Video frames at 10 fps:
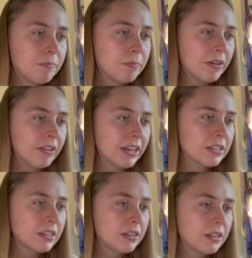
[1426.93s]

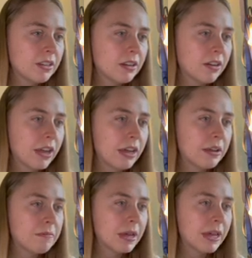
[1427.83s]
Perfect. Okay,
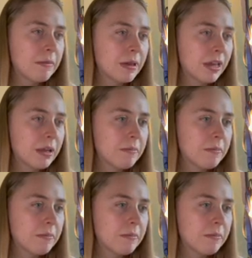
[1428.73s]
makeup, makeup,